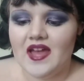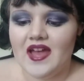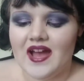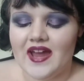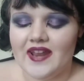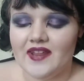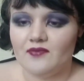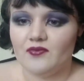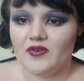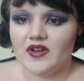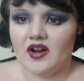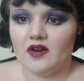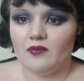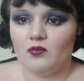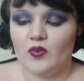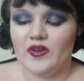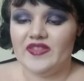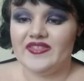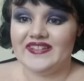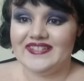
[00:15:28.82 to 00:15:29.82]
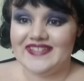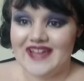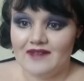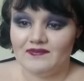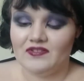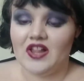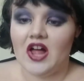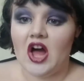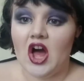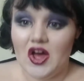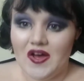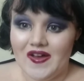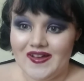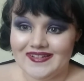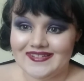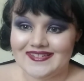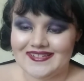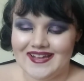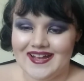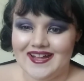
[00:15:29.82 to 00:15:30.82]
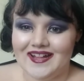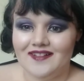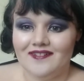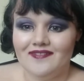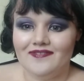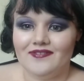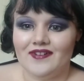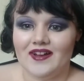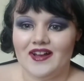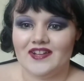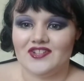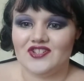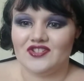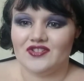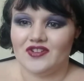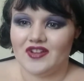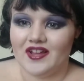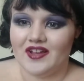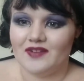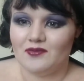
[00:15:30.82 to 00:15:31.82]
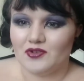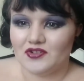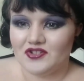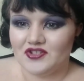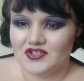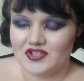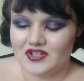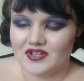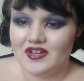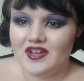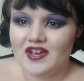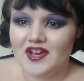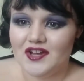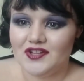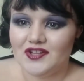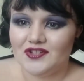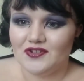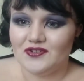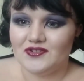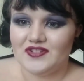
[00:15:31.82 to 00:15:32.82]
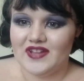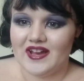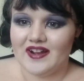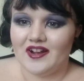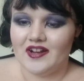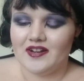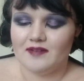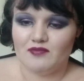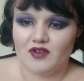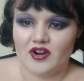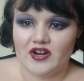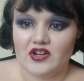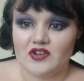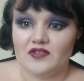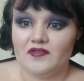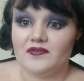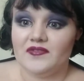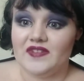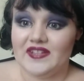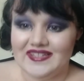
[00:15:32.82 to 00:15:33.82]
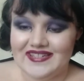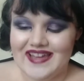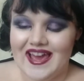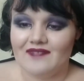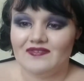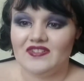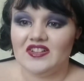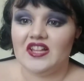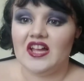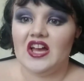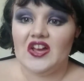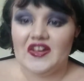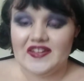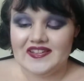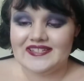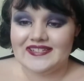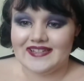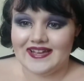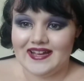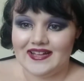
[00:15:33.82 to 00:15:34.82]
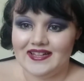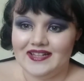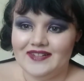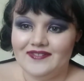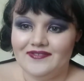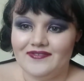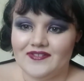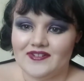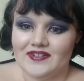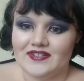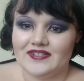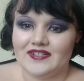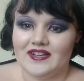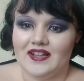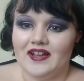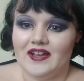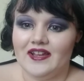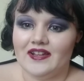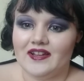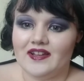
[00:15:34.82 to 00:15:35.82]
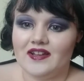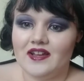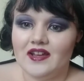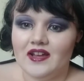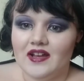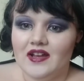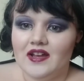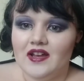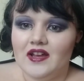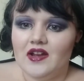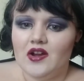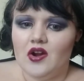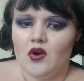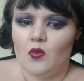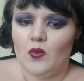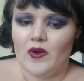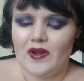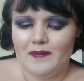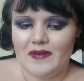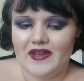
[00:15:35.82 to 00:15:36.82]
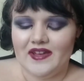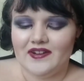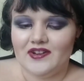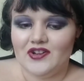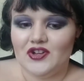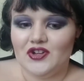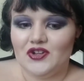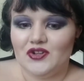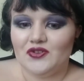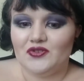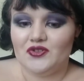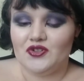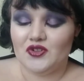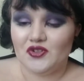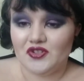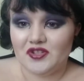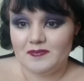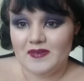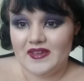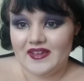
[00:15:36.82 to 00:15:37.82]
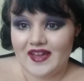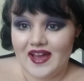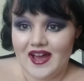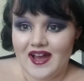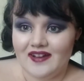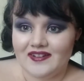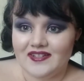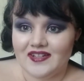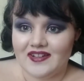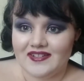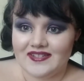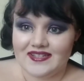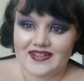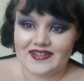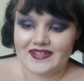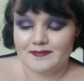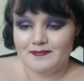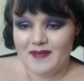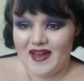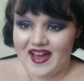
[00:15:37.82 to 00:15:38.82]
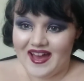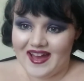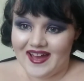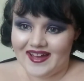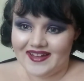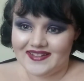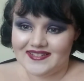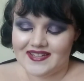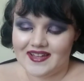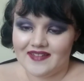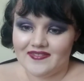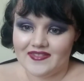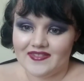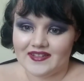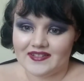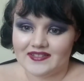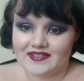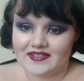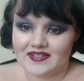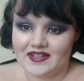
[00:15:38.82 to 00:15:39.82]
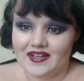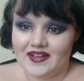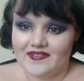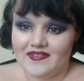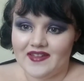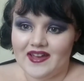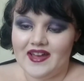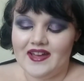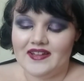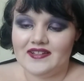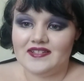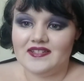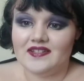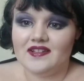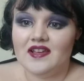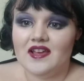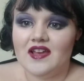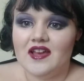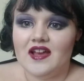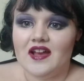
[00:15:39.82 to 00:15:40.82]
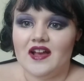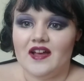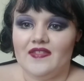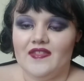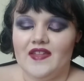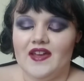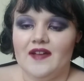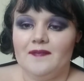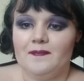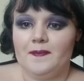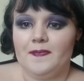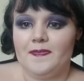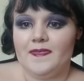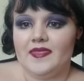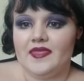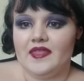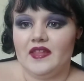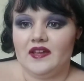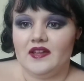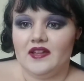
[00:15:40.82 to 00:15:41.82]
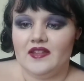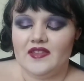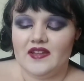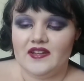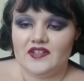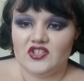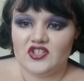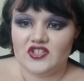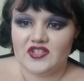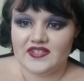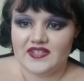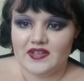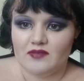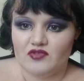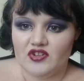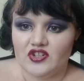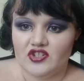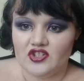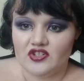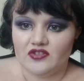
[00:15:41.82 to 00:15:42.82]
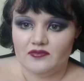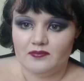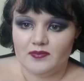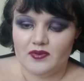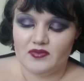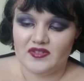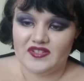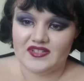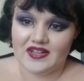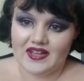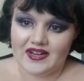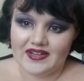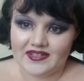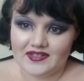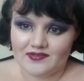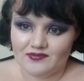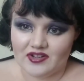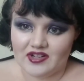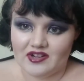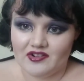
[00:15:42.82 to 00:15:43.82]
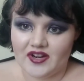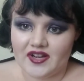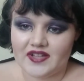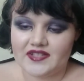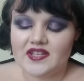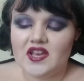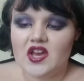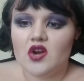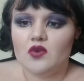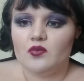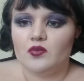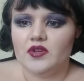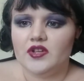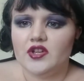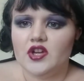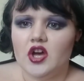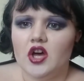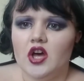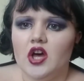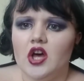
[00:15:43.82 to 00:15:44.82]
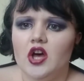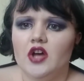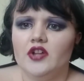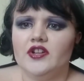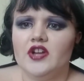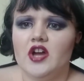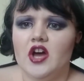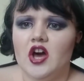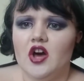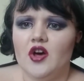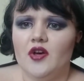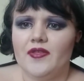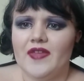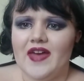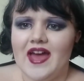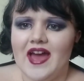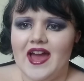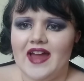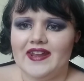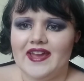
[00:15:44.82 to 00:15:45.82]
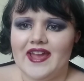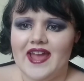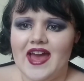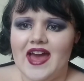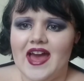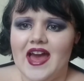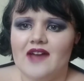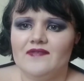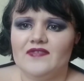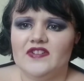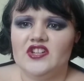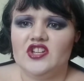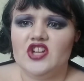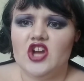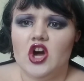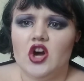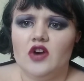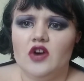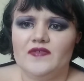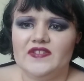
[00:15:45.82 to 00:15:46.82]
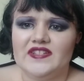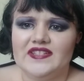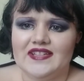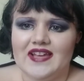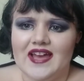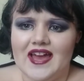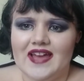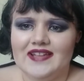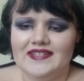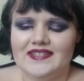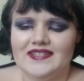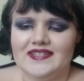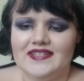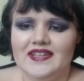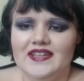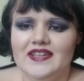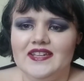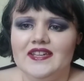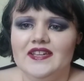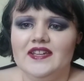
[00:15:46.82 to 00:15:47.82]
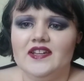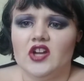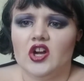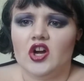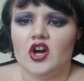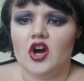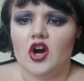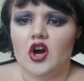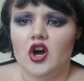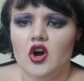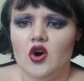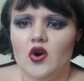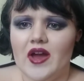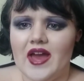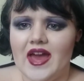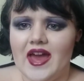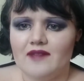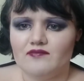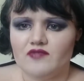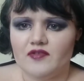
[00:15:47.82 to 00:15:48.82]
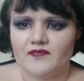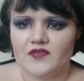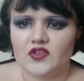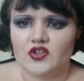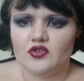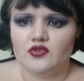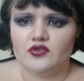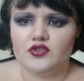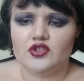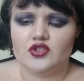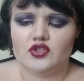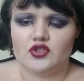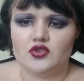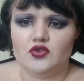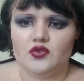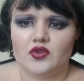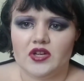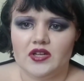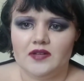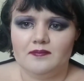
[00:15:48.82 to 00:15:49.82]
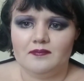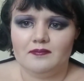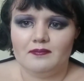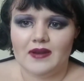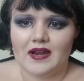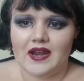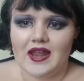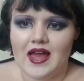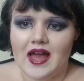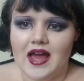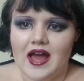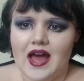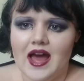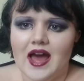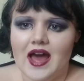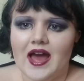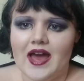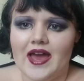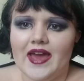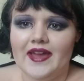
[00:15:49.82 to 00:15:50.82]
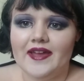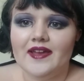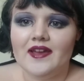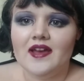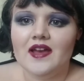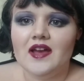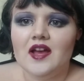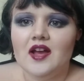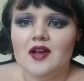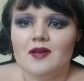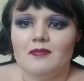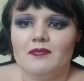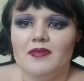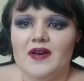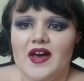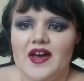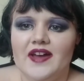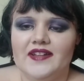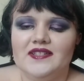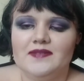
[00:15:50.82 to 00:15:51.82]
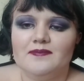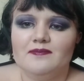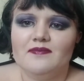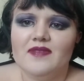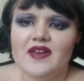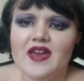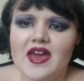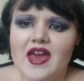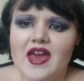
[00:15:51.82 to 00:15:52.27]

and if we are with the devil herself i sort of like wanted to use that kind of pronoun of the devil herself because like women who do speak out are seen as bad and things like that and then the and then it's just the same bridge of but with slightly different lyrics. We all know that I have an oversized ego and refuse to comply. But maybe